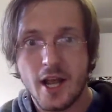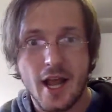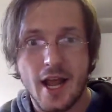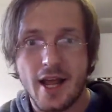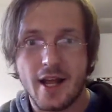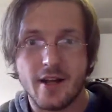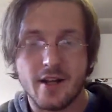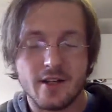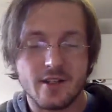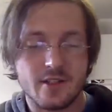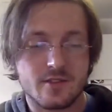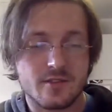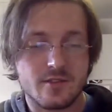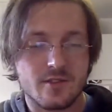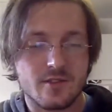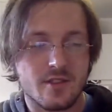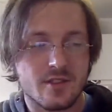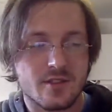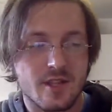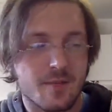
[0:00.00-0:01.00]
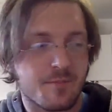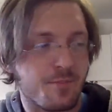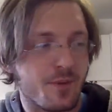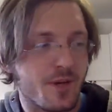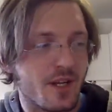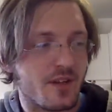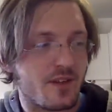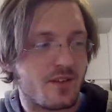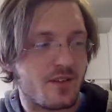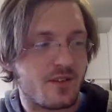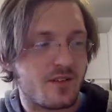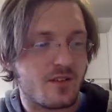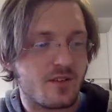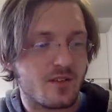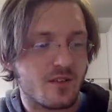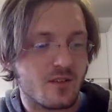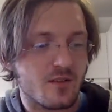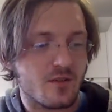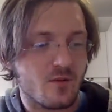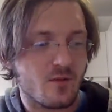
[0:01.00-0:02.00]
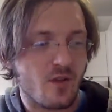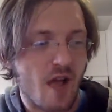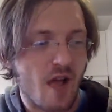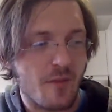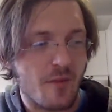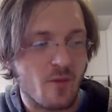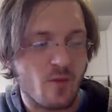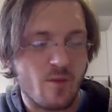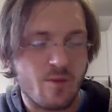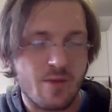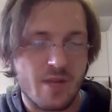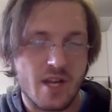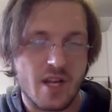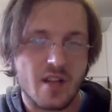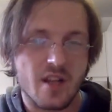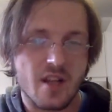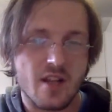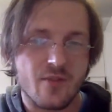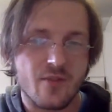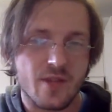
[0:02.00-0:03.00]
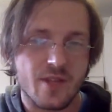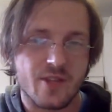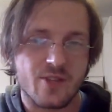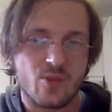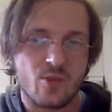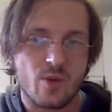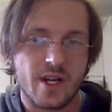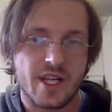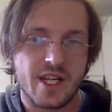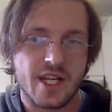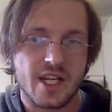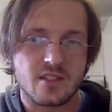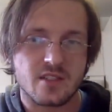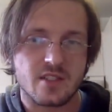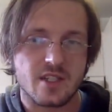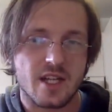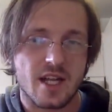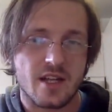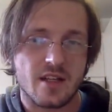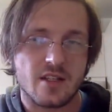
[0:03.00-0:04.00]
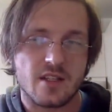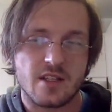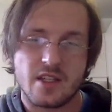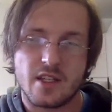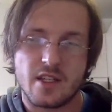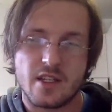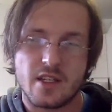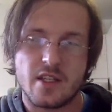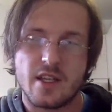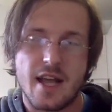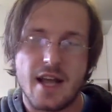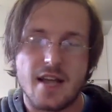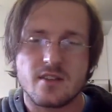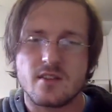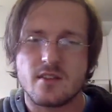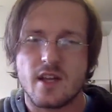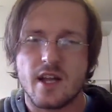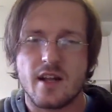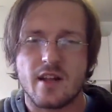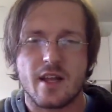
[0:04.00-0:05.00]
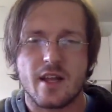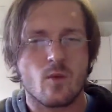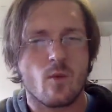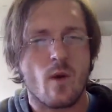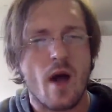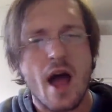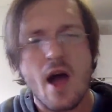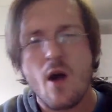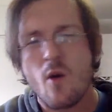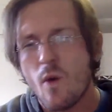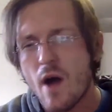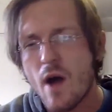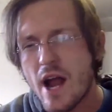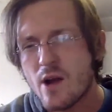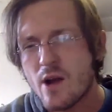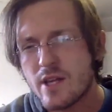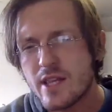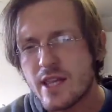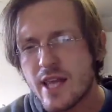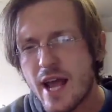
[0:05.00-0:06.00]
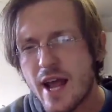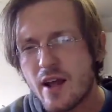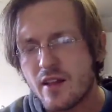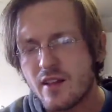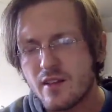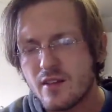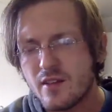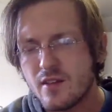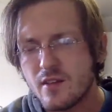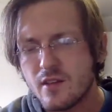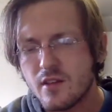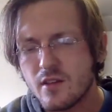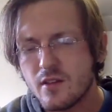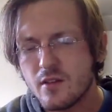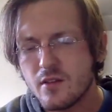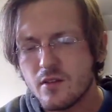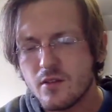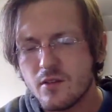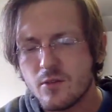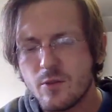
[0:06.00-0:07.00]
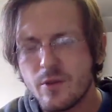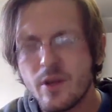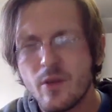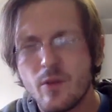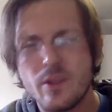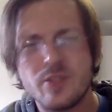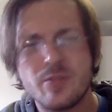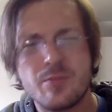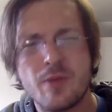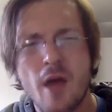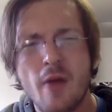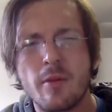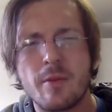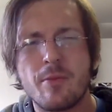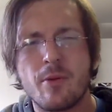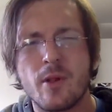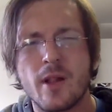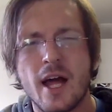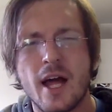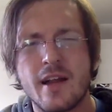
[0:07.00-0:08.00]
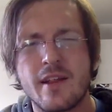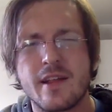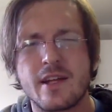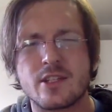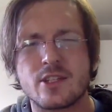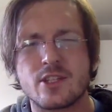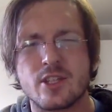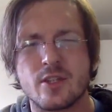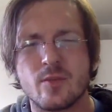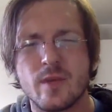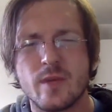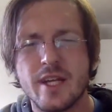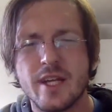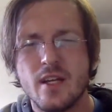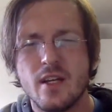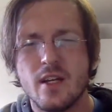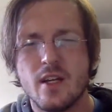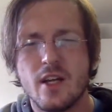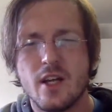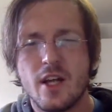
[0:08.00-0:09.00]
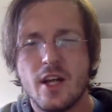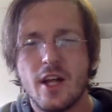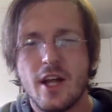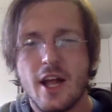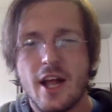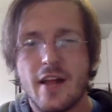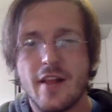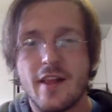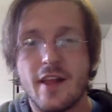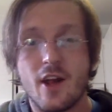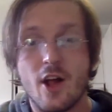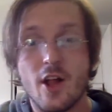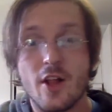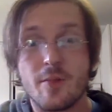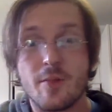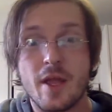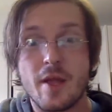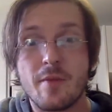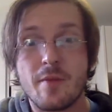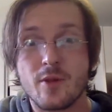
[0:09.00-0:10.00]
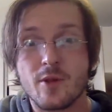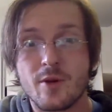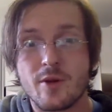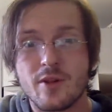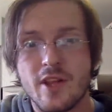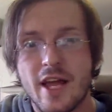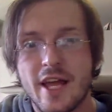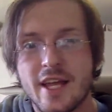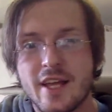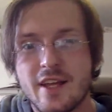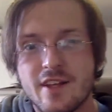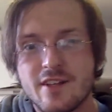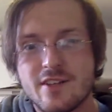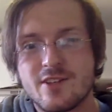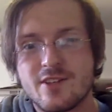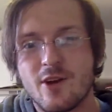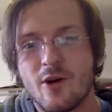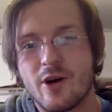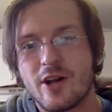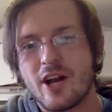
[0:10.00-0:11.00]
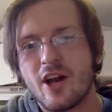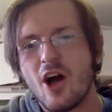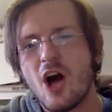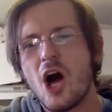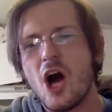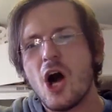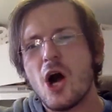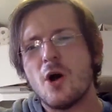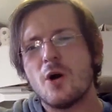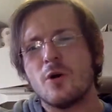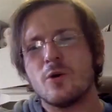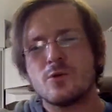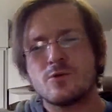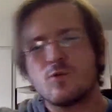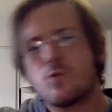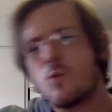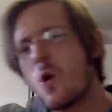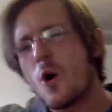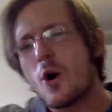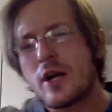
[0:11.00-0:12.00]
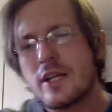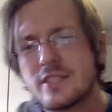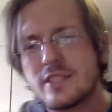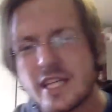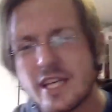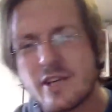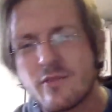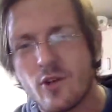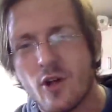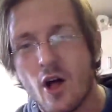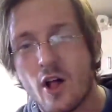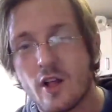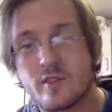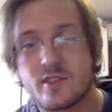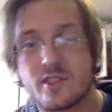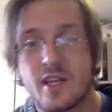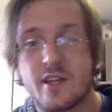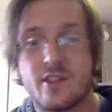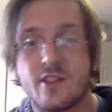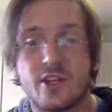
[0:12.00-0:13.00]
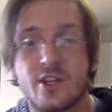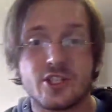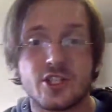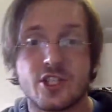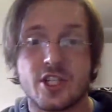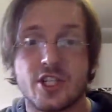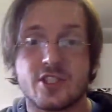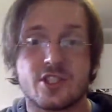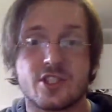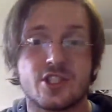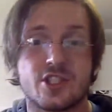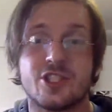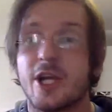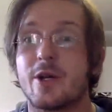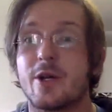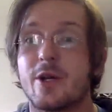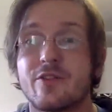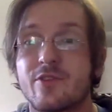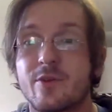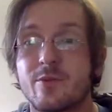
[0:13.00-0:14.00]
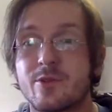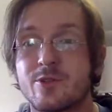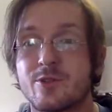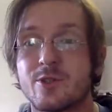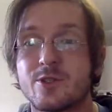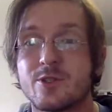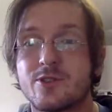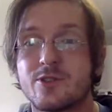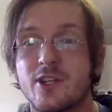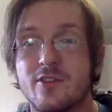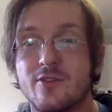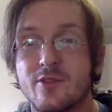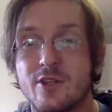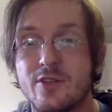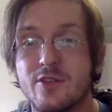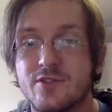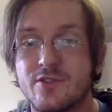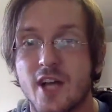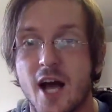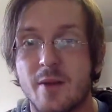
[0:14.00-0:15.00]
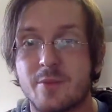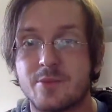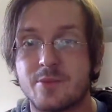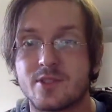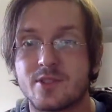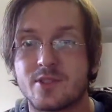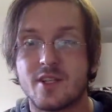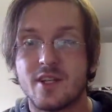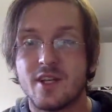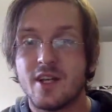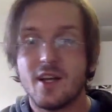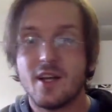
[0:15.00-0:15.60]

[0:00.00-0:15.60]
and he's like, but I mean, we've been in there for like 20 years, and it hasn't done, like, why are we there? We should probably pull out of there, shouldn't we? And then all the people are like going, oh, war is evil. All of a sudden, they're just shouting from the rooftops,